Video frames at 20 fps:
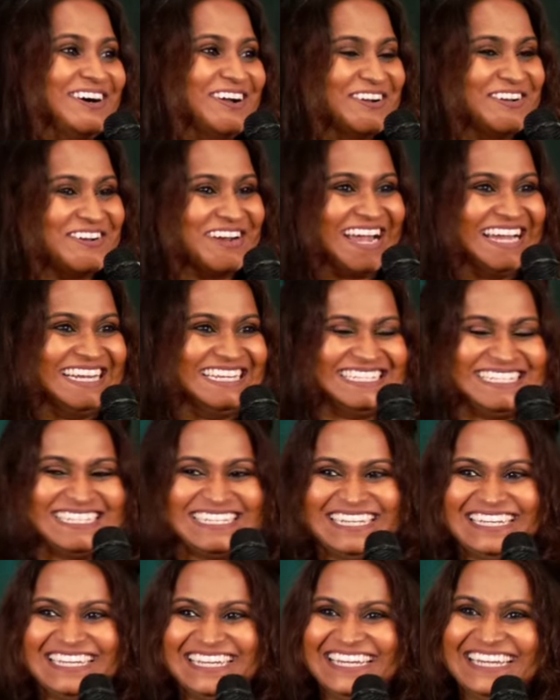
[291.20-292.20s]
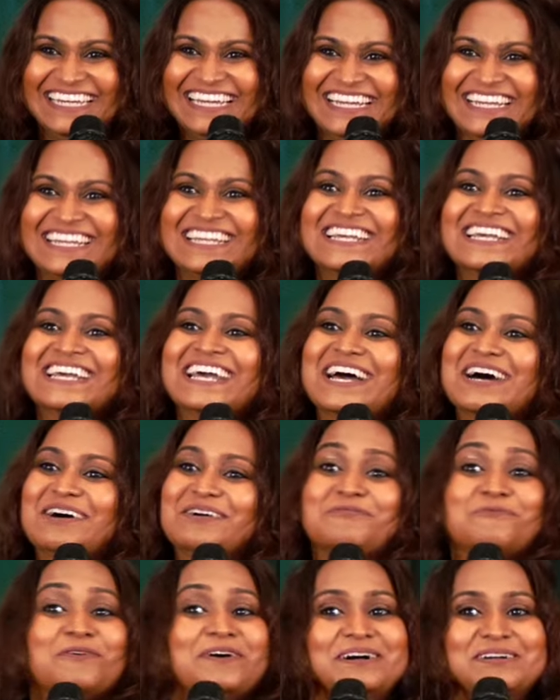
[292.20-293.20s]
All right
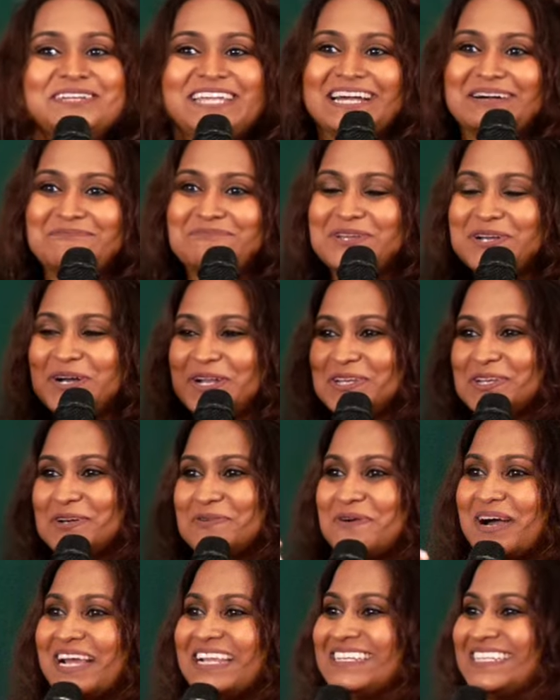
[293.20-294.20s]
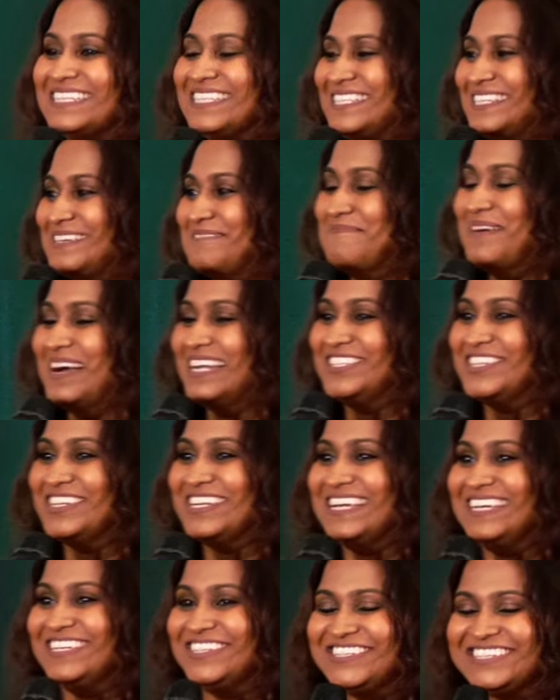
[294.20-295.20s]
well, yeah, beyond your wildest
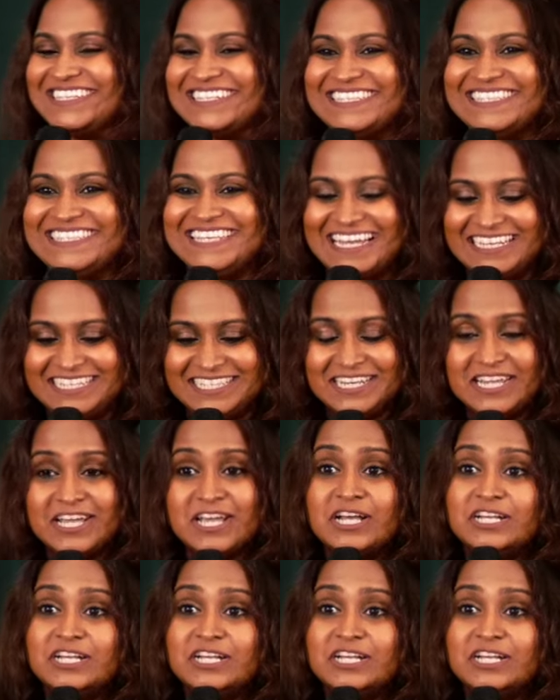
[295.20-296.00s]
imaginations, yes.